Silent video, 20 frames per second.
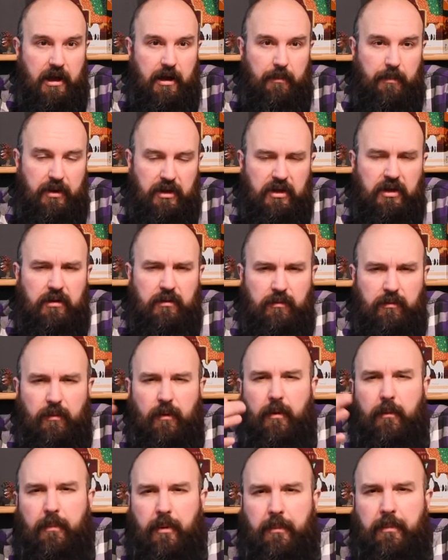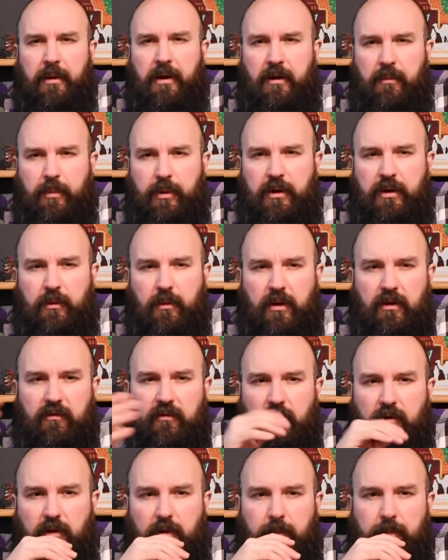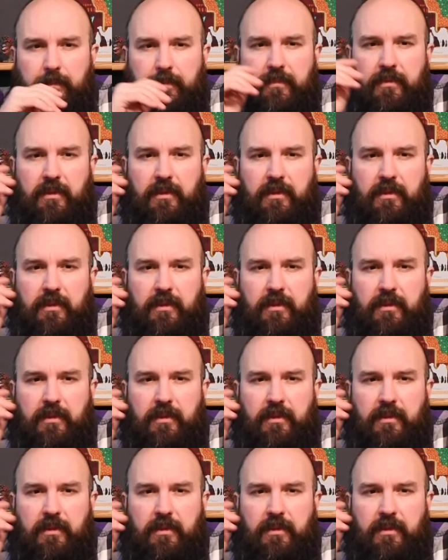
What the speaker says: but you can prepare pretty well for it.